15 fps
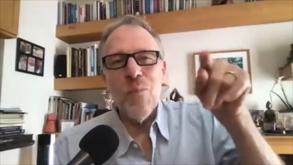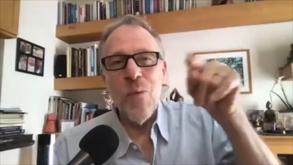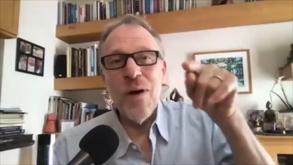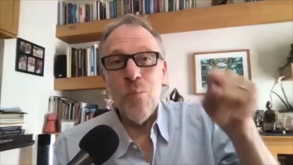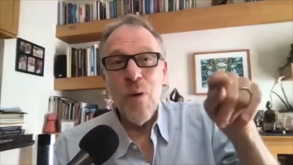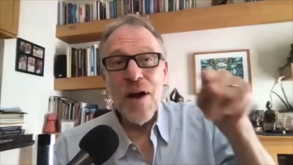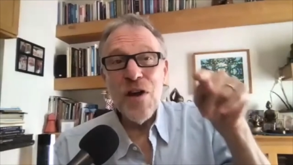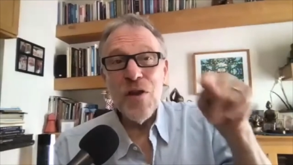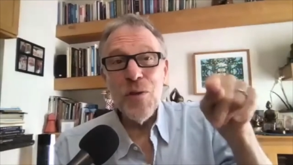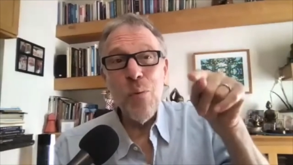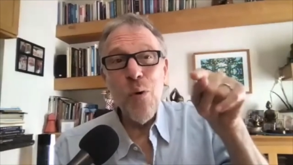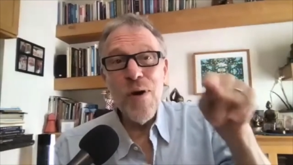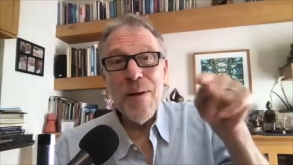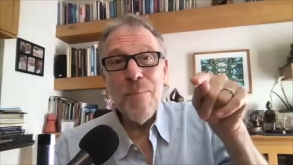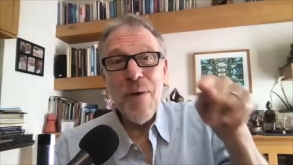one other
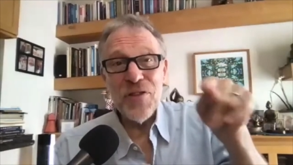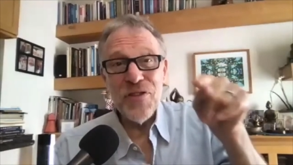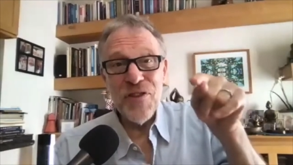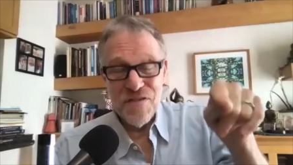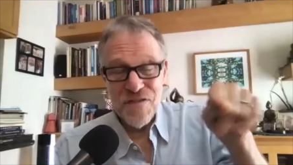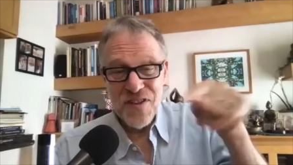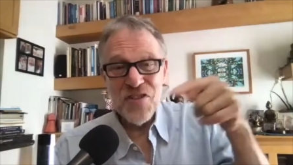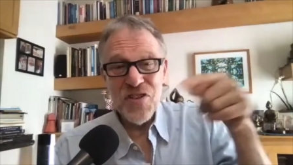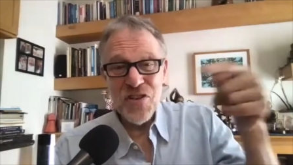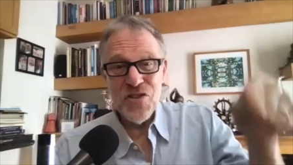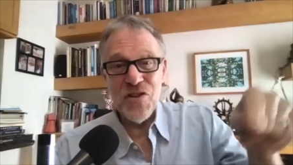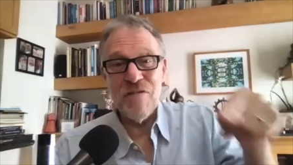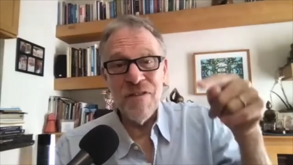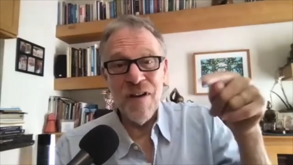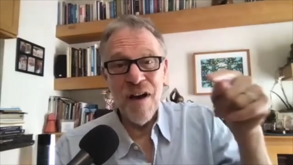point about the physics
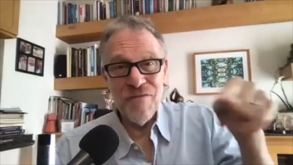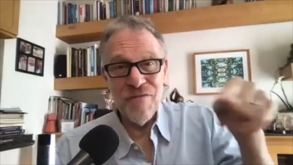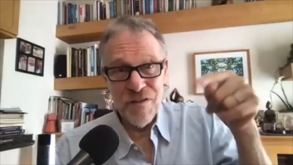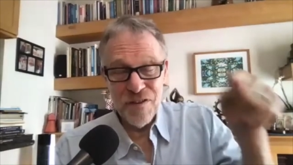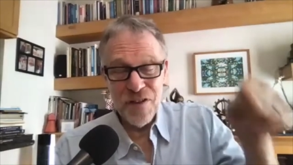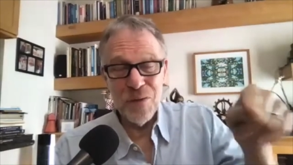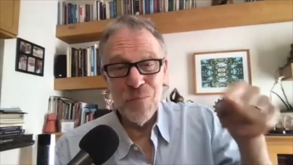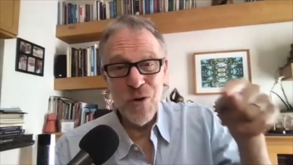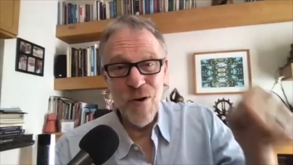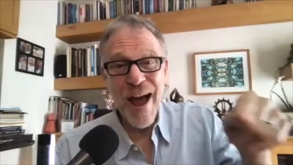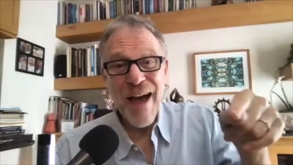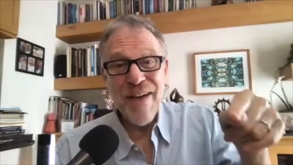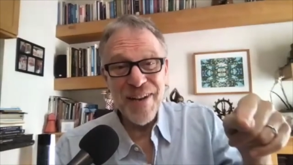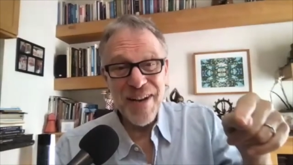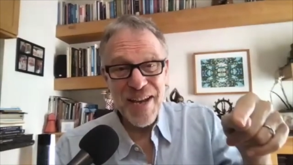of of the film
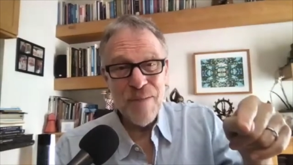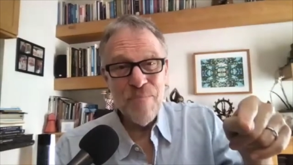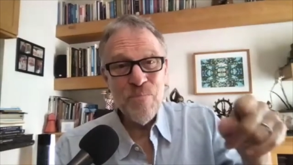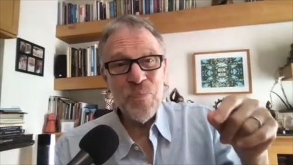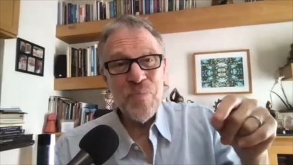Gravity.